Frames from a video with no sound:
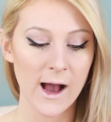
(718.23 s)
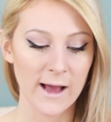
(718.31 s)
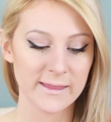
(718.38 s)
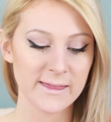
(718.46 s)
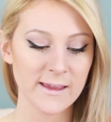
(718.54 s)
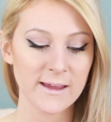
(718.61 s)

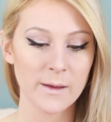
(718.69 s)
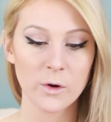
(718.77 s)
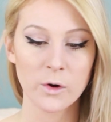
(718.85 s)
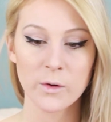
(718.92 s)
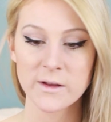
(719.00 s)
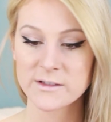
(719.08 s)
I think
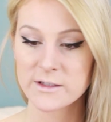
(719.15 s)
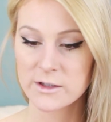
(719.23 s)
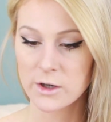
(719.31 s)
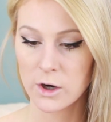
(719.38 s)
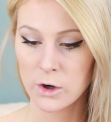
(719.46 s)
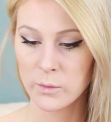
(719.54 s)
I'm going to
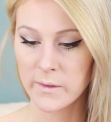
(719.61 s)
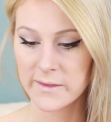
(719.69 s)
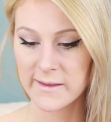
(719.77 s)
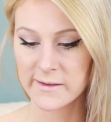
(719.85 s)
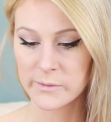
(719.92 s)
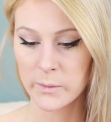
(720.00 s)
go
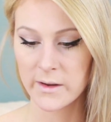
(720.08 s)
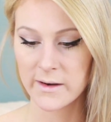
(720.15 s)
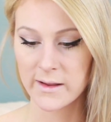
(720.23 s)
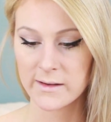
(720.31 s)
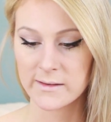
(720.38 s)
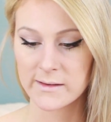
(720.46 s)
with this
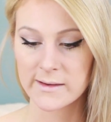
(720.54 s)
one in